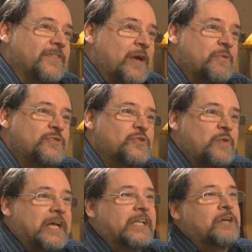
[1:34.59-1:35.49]
that was
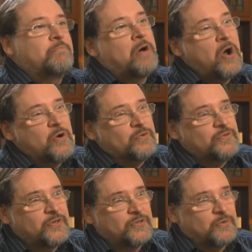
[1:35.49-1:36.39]
directly
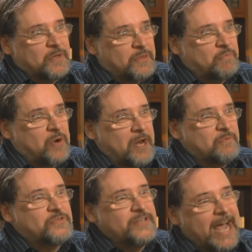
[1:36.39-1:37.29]
opposed to what the
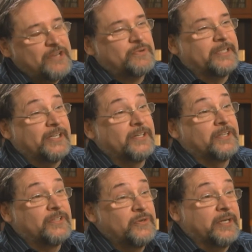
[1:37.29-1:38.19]
brain was naturally good
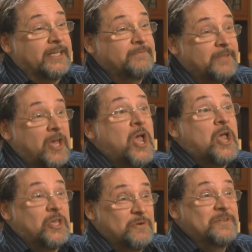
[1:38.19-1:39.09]
at doing,
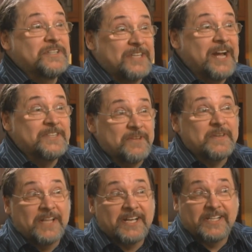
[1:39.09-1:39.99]
you would design
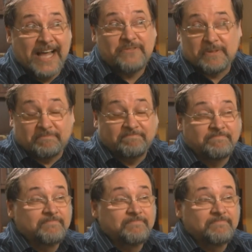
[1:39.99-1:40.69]
something like a classroom.